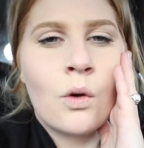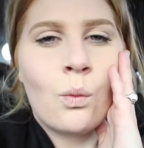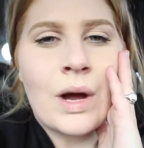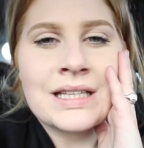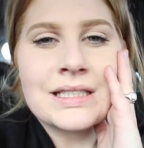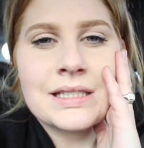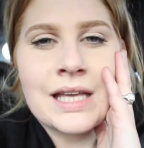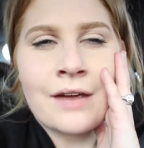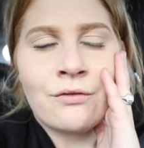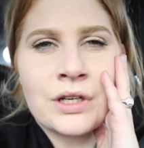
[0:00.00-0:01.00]

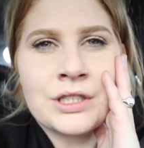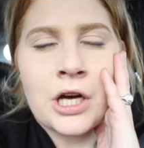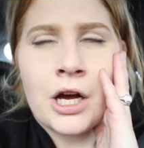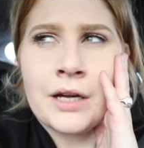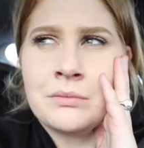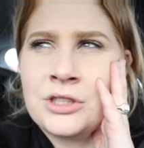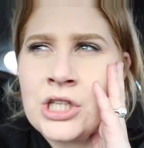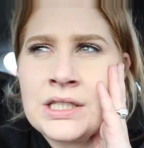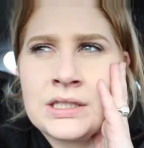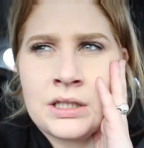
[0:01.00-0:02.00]
once every time
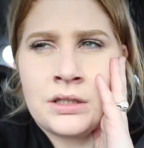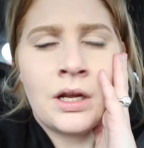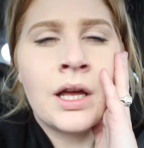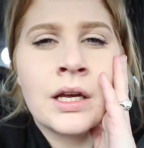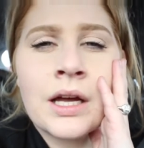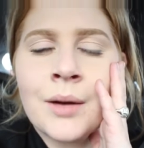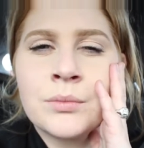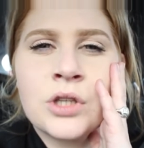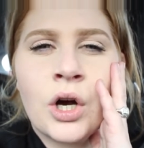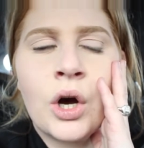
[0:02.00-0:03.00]
Jason
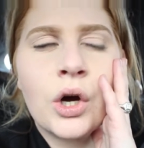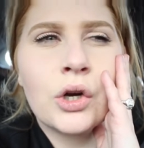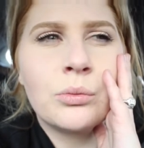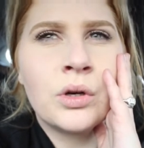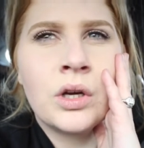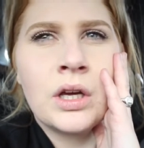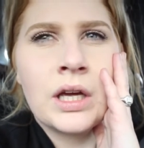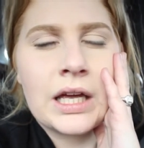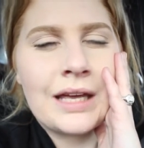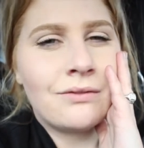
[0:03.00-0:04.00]
comes home
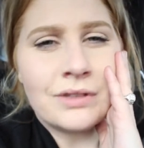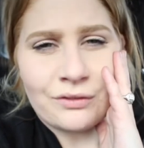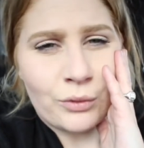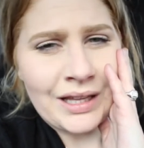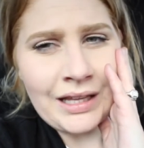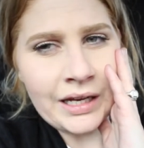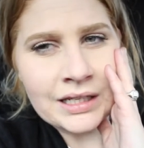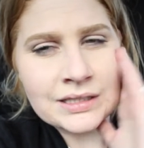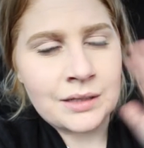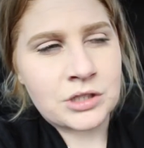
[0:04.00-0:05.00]
even if we're
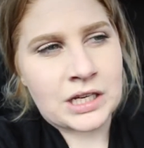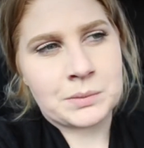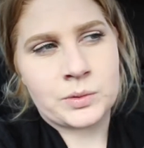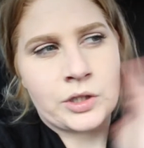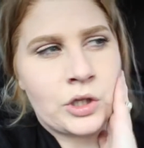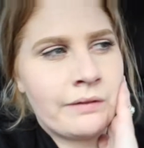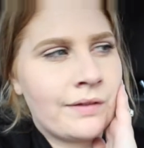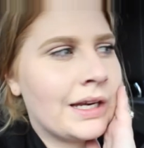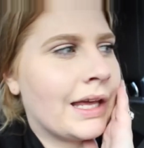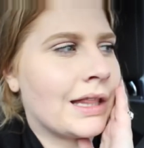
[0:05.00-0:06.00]
lucky sometimes we don't
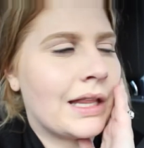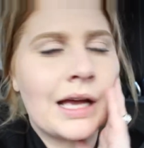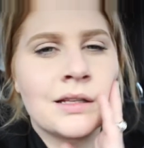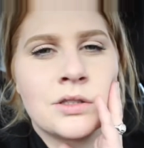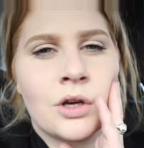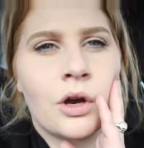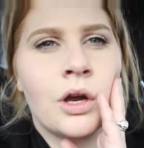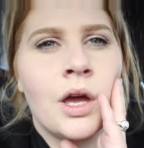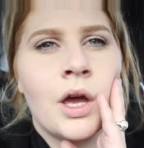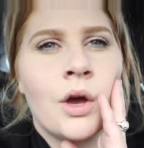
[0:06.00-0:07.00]
even get that so
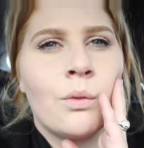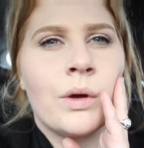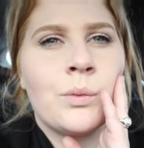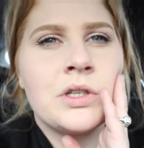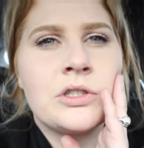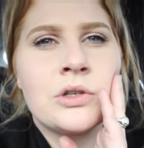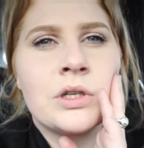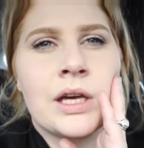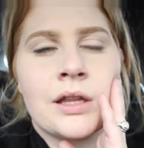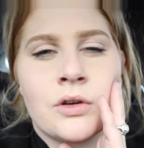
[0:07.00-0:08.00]
when we
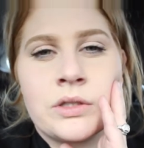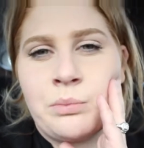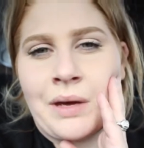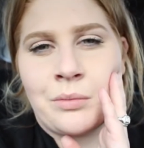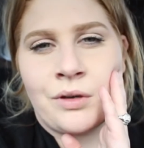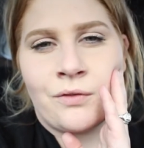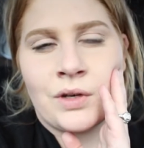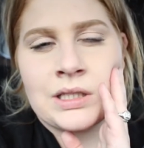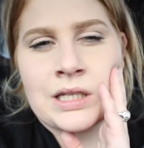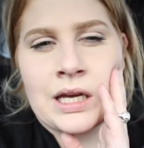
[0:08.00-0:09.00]
do get those baby
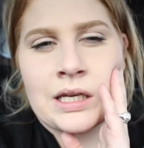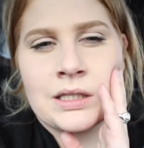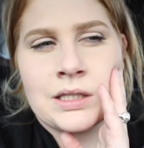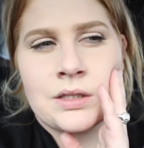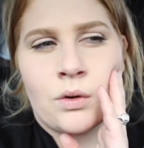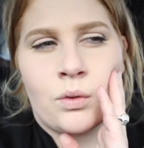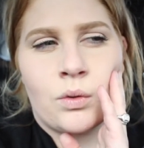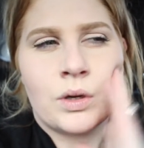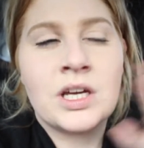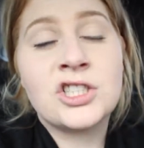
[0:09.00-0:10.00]
free days
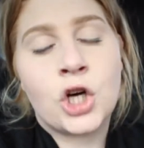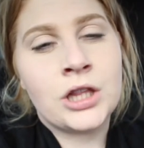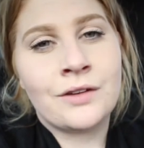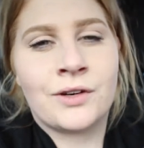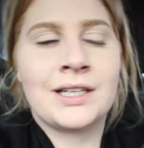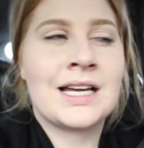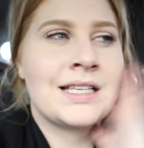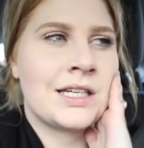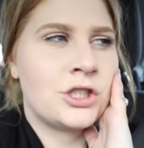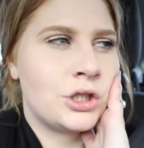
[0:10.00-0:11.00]
or toddler free
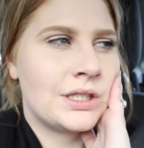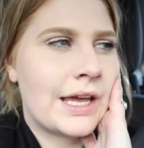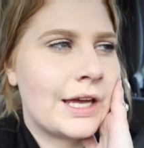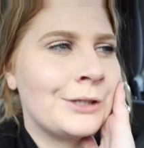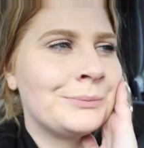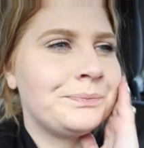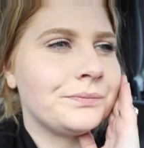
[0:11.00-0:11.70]
days I should say